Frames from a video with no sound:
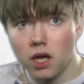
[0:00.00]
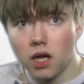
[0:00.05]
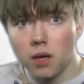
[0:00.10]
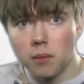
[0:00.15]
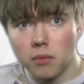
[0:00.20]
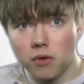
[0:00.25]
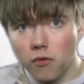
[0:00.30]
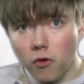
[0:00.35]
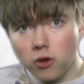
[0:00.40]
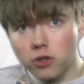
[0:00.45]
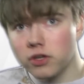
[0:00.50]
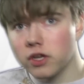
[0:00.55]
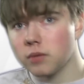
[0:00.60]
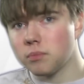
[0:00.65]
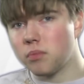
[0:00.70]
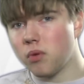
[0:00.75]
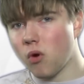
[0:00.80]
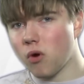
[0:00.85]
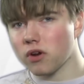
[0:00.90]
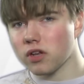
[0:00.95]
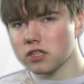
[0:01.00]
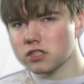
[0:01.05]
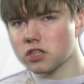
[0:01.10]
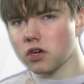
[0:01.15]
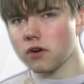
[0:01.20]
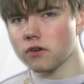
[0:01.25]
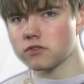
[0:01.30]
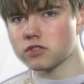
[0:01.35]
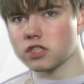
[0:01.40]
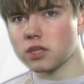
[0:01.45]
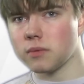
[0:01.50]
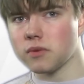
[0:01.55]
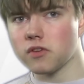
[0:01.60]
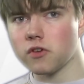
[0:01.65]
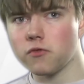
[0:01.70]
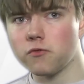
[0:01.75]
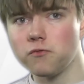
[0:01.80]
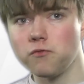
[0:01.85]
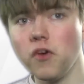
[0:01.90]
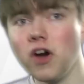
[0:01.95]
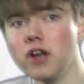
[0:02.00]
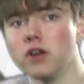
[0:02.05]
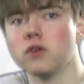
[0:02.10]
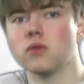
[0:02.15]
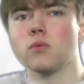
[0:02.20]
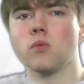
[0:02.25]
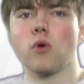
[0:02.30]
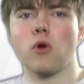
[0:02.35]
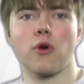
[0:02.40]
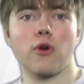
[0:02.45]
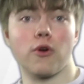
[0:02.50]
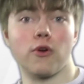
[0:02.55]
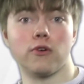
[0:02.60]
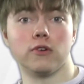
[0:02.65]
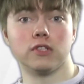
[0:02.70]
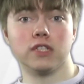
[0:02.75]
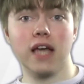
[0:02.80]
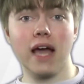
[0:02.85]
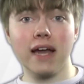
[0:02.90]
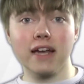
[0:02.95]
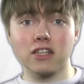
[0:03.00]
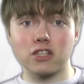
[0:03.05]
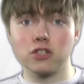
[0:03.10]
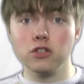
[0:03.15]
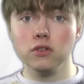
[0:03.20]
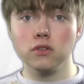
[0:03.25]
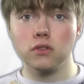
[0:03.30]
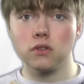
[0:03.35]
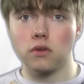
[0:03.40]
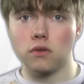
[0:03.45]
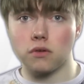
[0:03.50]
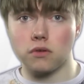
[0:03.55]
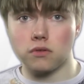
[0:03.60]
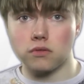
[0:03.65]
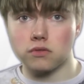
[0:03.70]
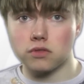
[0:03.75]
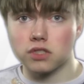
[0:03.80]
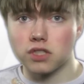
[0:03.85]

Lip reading: Before you get bored, let's go over some of the fun words, attitudinals.